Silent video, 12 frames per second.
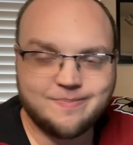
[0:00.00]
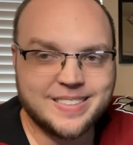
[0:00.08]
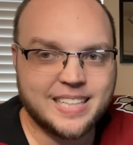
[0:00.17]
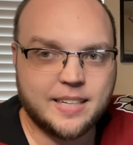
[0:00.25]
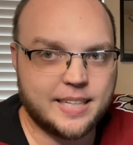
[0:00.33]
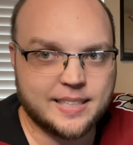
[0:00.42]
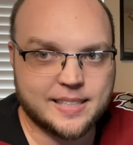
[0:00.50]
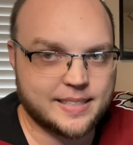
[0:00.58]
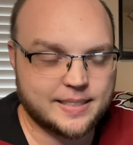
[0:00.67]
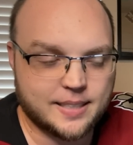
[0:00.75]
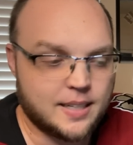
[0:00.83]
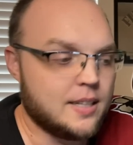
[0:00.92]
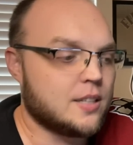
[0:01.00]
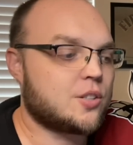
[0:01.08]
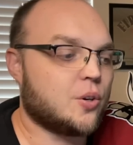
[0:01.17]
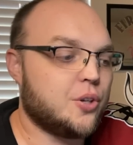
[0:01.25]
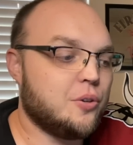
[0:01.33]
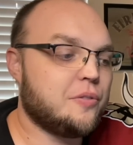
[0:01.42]
He doesn't.
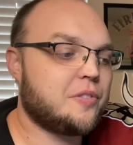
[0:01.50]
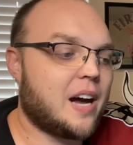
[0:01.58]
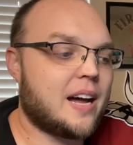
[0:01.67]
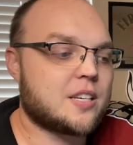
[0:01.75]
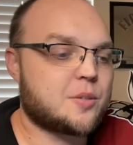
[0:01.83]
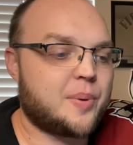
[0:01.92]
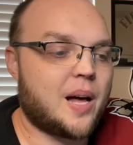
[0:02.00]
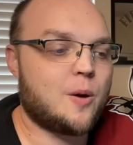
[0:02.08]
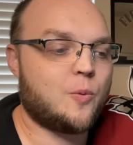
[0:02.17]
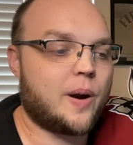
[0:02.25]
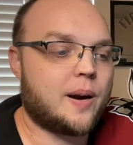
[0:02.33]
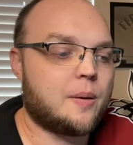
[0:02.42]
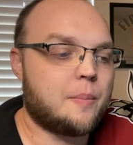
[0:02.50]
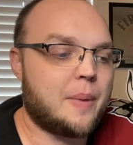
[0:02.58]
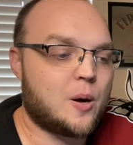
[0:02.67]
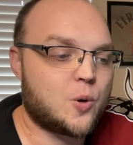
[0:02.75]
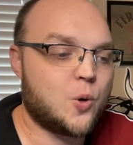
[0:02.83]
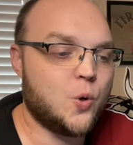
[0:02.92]
So you've got a spot where
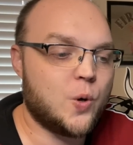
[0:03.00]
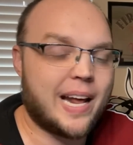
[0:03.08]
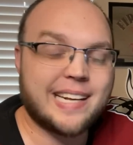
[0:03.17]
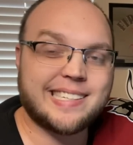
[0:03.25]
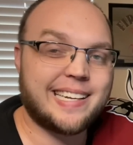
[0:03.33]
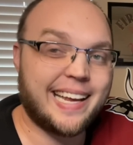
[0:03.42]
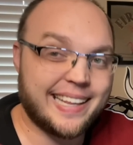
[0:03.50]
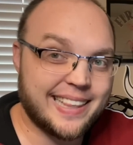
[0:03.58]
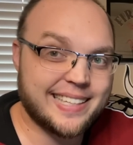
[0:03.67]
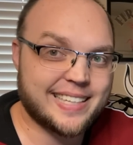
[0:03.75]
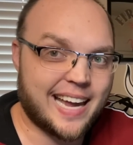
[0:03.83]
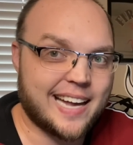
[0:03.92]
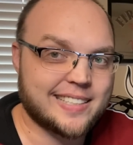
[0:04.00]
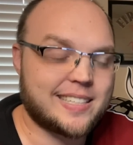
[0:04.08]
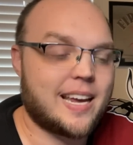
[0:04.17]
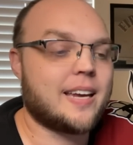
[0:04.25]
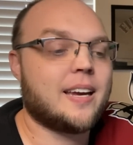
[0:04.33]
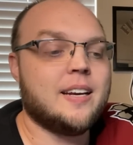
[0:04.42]
Malkoon has an endless gas
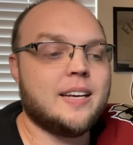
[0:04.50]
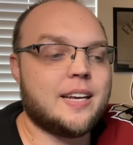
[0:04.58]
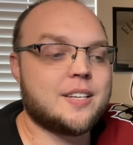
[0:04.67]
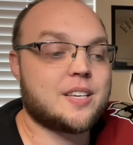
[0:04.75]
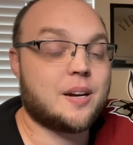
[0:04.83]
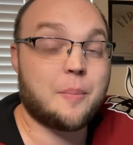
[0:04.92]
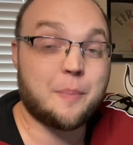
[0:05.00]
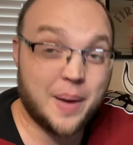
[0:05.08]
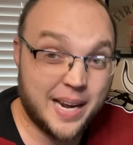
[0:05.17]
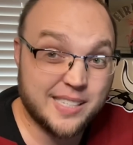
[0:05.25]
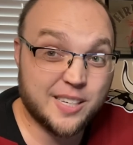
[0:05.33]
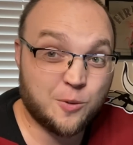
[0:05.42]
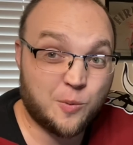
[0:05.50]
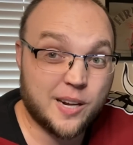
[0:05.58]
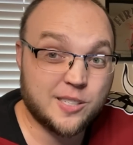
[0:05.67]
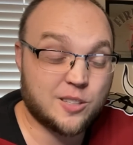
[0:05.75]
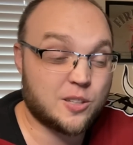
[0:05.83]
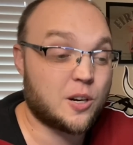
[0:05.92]
tank, is an amazing
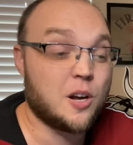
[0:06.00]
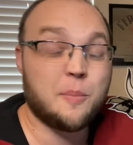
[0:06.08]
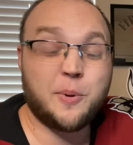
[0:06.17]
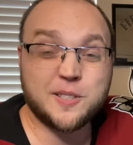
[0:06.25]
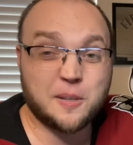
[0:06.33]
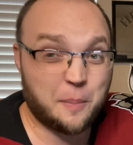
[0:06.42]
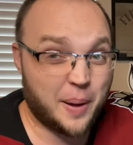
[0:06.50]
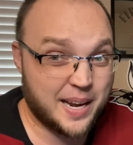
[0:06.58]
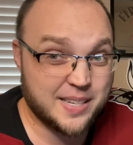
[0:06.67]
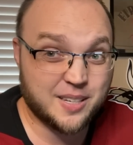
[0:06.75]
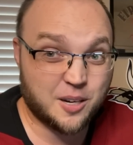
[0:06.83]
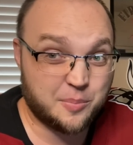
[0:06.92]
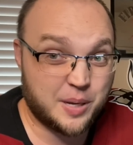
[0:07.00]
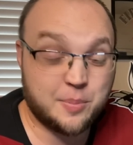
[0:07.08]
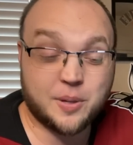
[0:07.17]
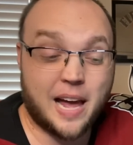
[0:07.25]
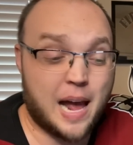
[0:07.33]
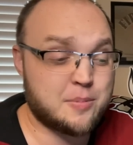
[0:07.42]
wrestler, puts a pace on
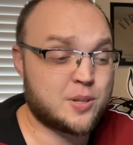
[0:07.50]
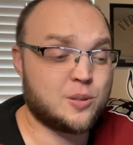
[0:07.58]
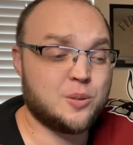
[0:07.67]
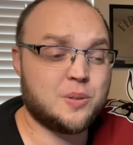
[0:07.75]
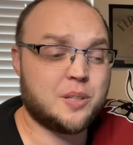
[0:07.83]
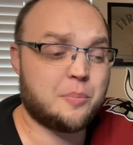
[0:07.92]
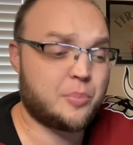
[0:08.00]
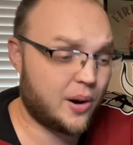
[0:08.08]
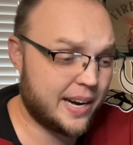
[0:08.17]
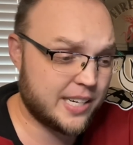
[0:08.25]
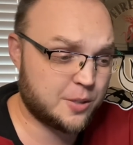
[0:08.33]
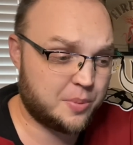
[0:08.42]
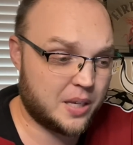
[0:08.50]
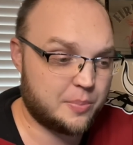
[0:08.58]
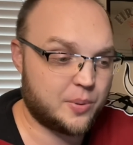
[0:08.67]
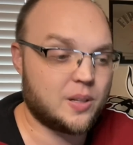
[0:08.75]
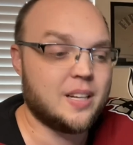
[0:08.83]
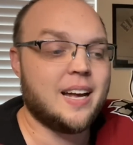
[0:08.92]
people, absolutely breaks
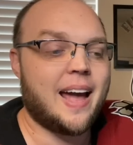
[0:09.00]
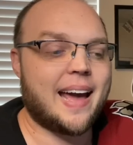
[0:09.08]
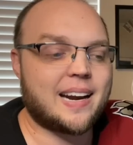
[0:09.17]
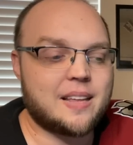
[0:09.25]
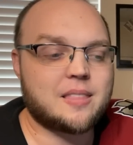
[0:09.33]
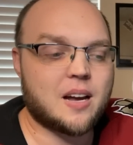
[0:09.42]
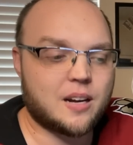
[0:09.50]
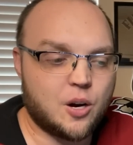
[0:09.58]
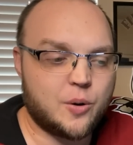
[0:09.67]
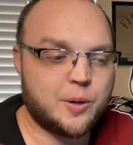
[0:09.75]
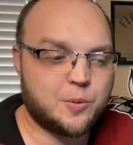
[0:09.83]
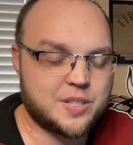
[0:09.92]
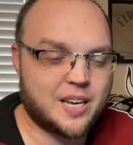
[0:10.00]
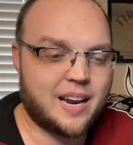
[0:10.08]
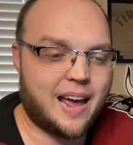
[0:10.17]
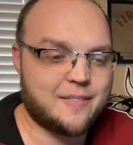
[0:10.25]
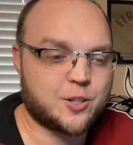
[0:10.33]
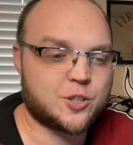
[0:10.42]
people, and I thought Cody was going to
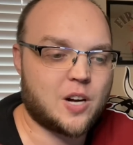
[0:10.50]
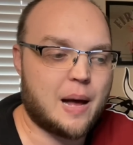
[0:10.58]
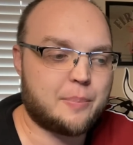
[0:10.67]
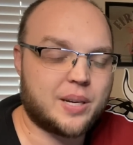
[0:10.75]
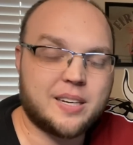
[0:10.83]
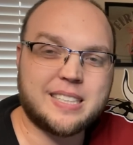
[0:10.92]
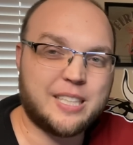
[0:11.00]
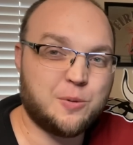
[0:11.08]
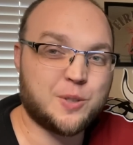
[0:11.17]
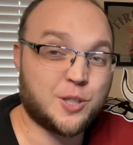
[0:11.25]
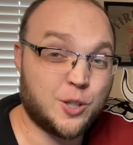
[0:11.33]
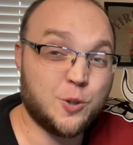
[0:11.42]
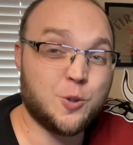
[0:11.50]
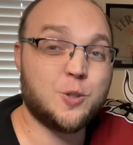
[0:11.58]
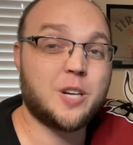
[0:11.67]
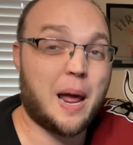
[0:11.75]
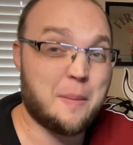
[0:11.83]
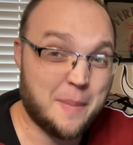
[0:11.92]
have a shot because he was
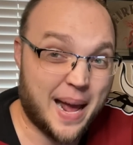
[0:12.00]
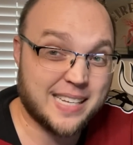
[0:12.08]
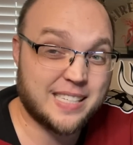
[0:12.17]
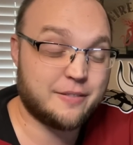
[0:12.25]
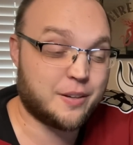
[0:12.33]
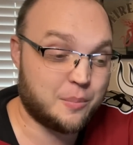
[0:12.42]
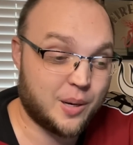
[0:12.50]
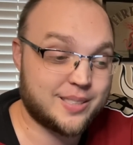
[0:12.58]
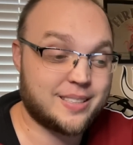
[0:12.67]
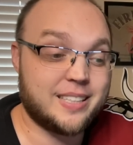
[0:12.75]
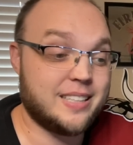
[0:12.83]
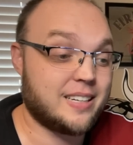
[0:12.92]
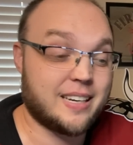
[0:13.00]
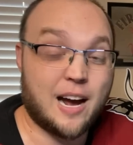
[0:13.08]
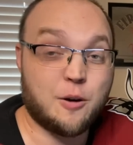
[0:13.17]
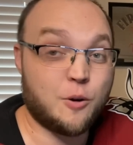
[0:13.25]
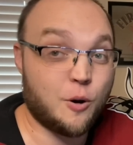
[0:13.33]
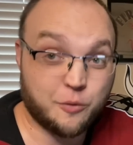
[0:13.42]
huge and massive and muscly and could
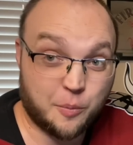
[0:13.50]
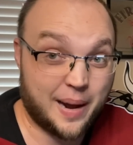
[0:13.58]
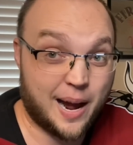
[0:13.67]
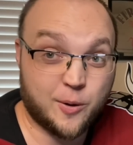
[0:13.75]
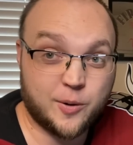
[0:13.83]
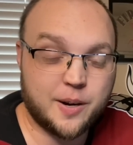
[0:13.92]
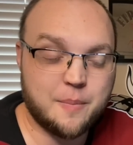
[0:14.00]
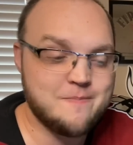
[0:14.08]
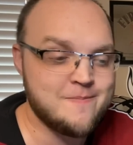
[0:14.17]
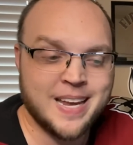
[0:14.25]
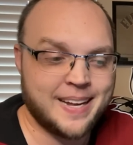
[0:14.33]
overpower him.